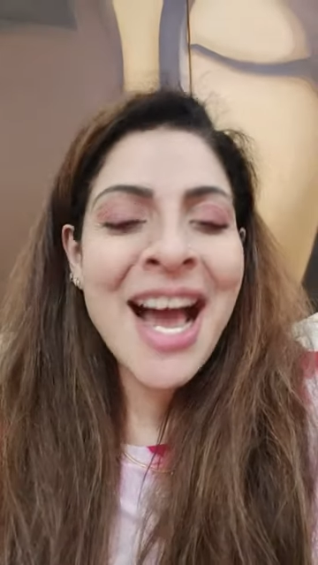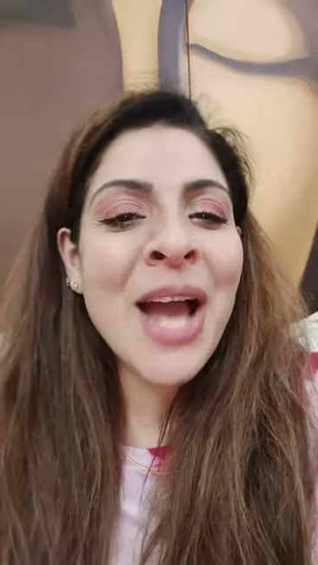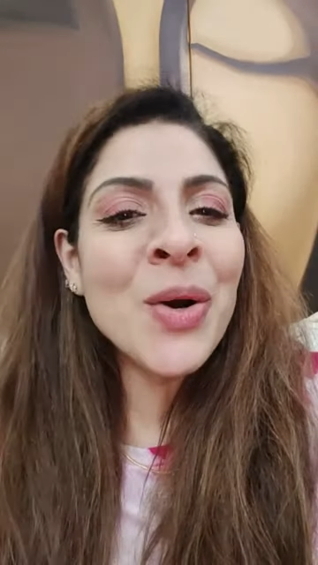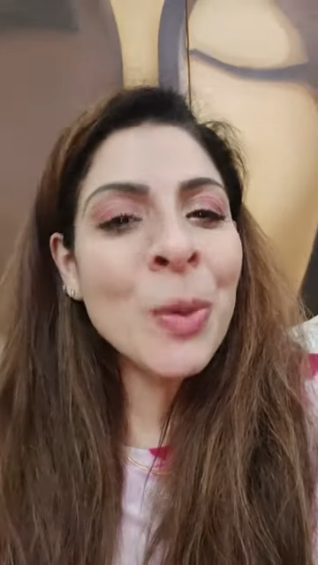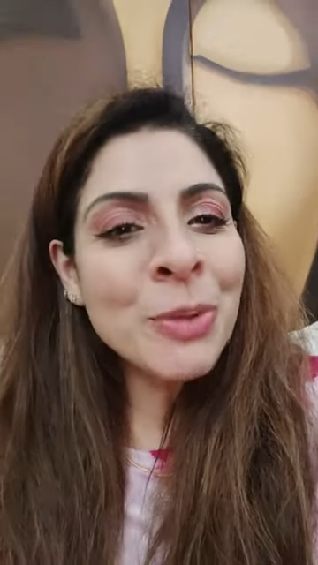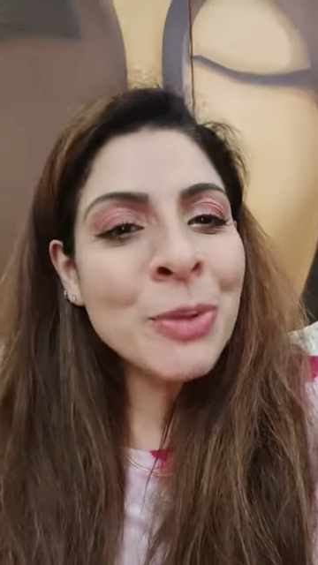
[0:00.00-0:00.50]

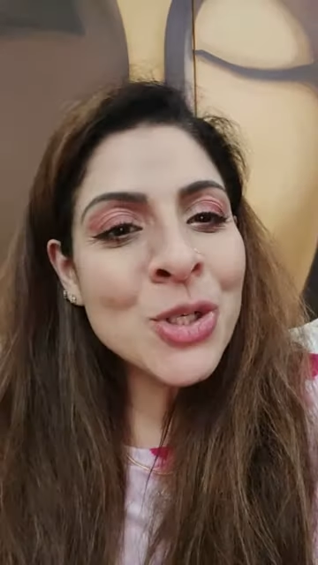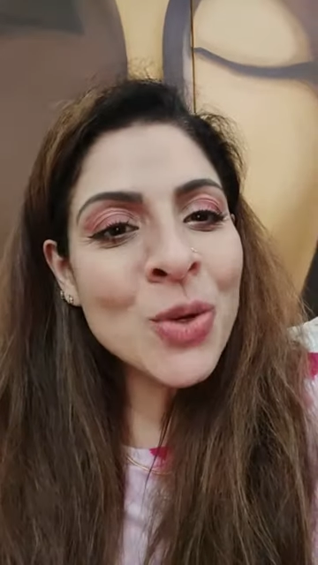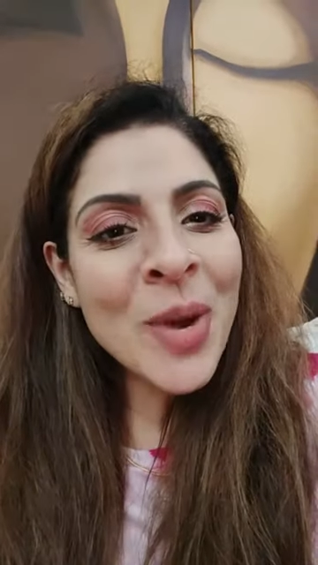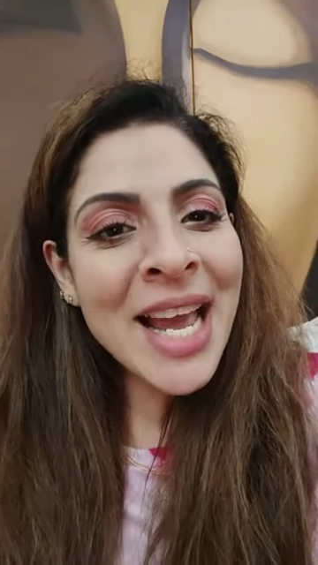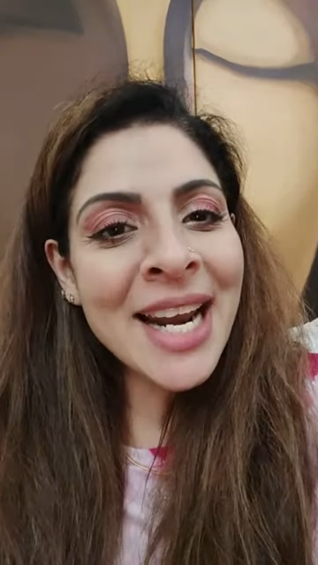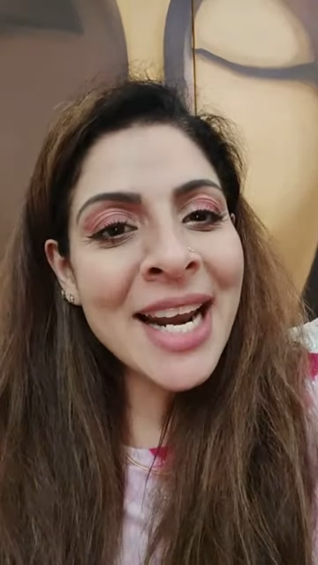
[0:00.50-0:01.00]
I hope you
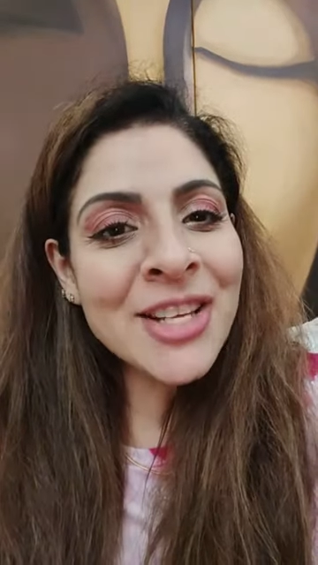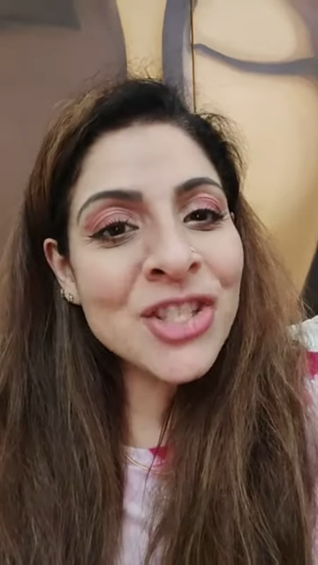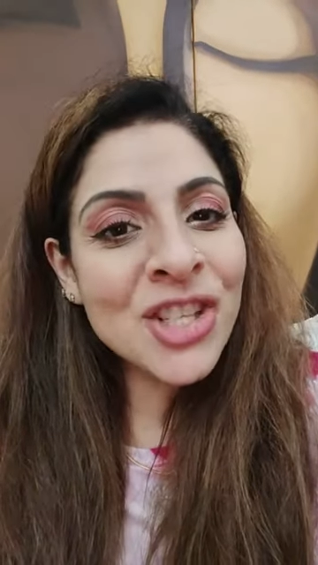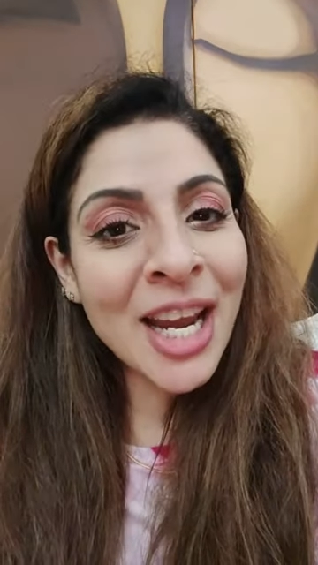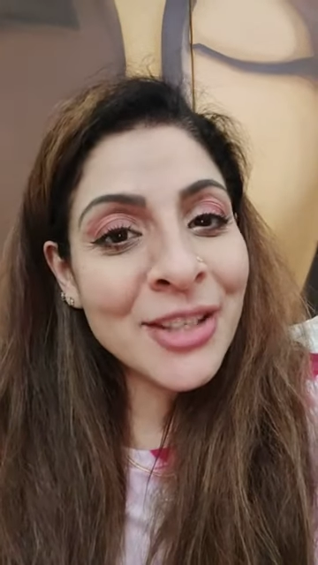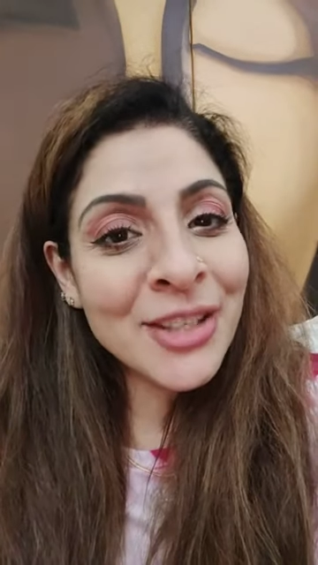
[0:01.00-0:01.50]
do well and
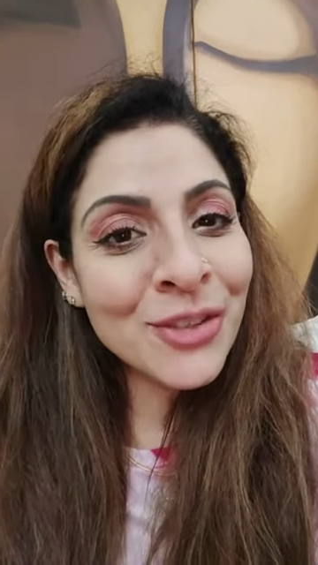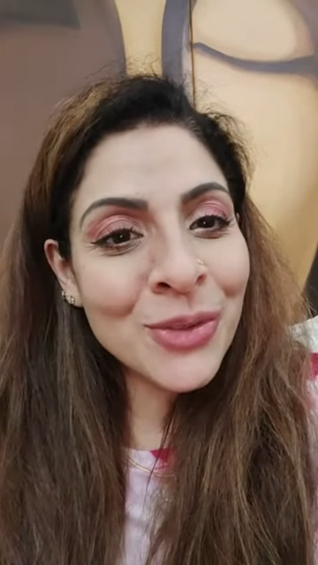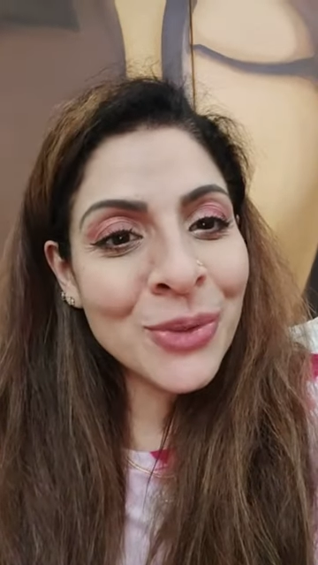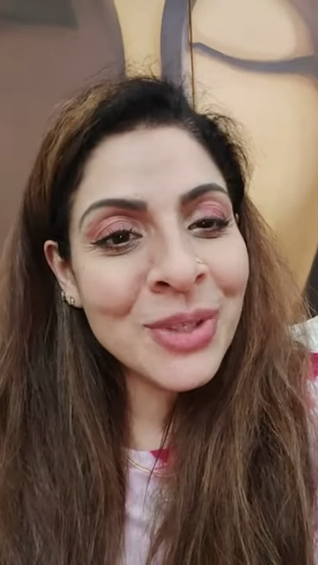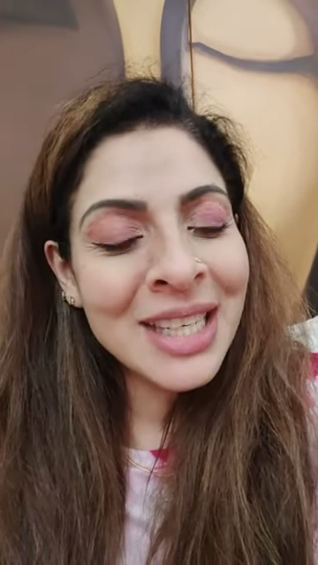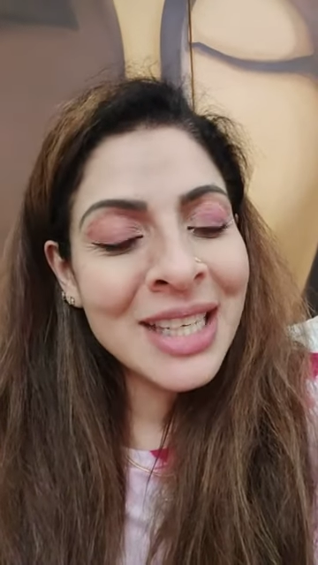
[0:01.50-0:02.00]
shine
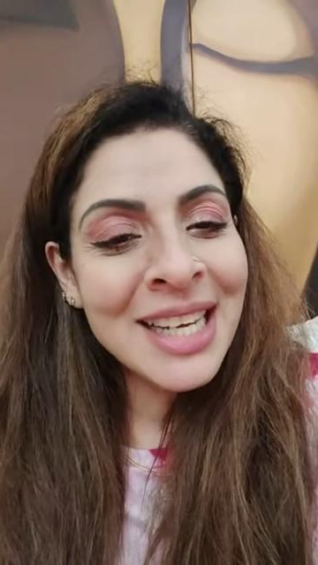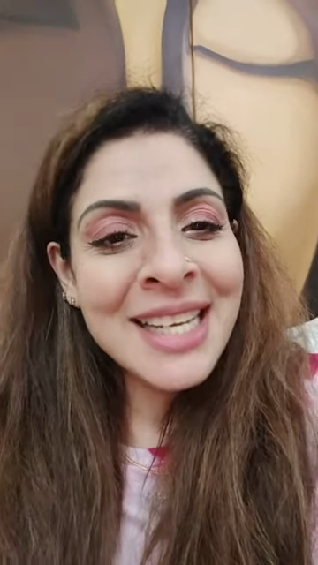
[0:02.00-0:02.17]
through,